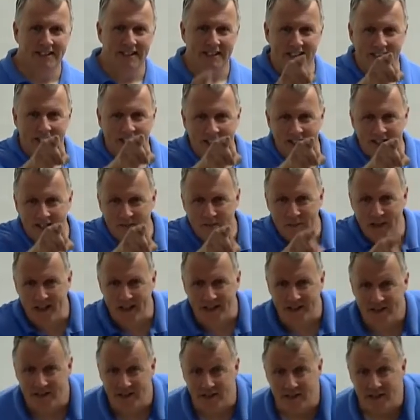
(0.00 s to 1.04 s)
Yes, back
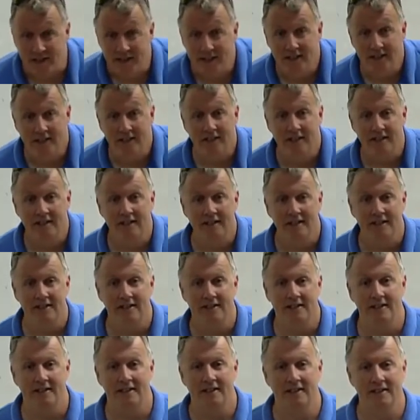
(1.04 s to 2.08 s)
there.
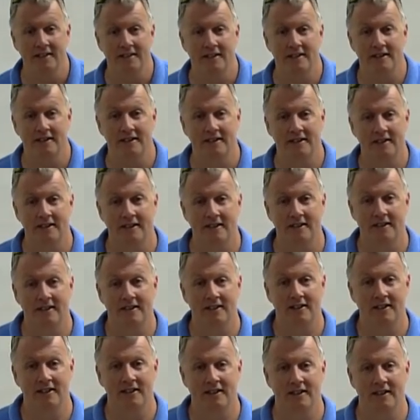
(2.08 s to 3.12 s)
What kind of startup
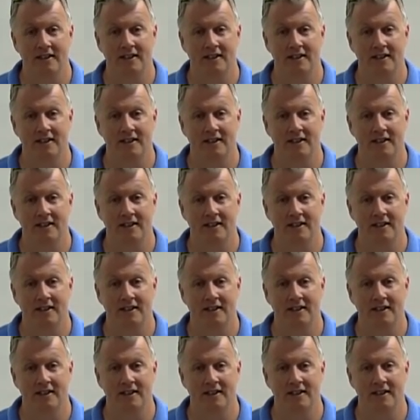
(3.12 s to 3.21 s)
should not